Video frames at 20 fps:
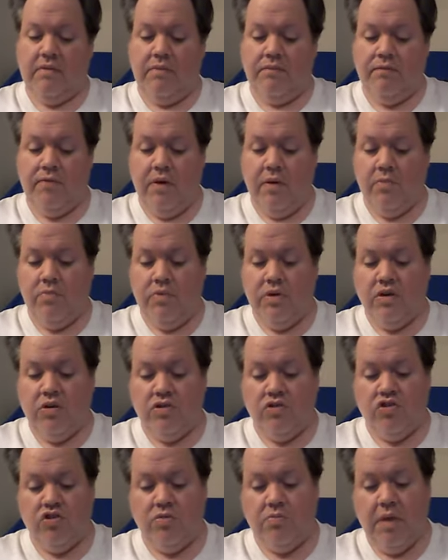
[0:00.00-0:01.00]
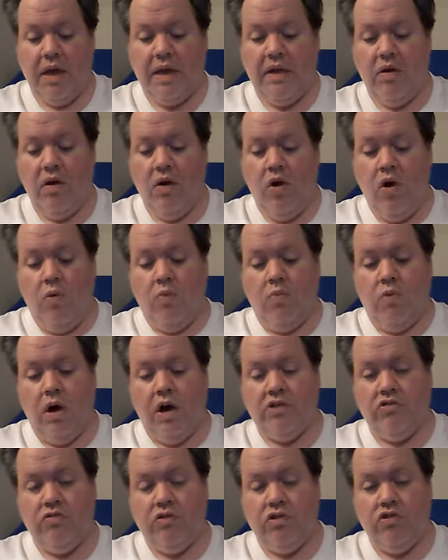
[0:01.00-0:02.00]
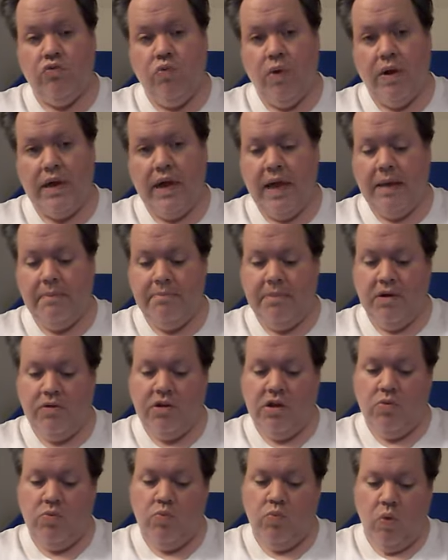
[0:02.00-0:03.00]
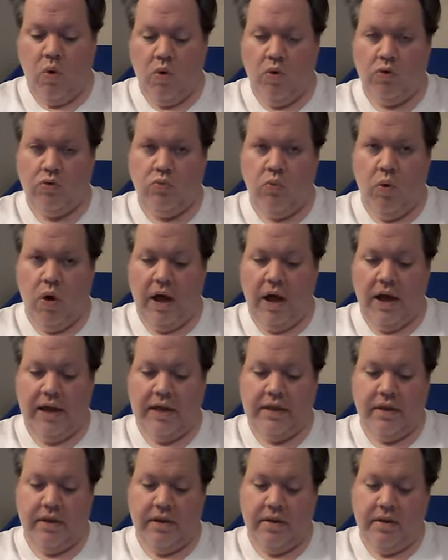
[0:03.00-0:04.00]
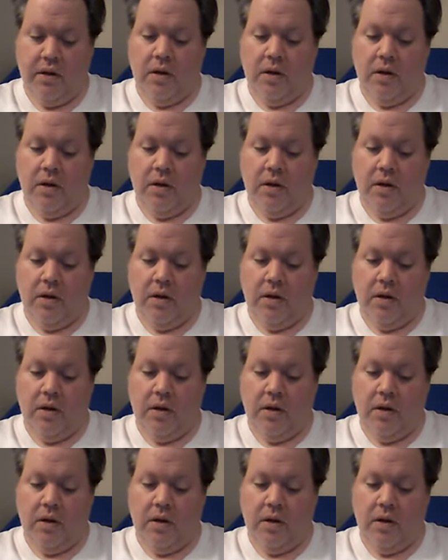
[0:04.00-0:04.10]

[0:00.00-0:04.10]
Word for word: The film went on to make one hundred twenty-eight million dollars worldwide.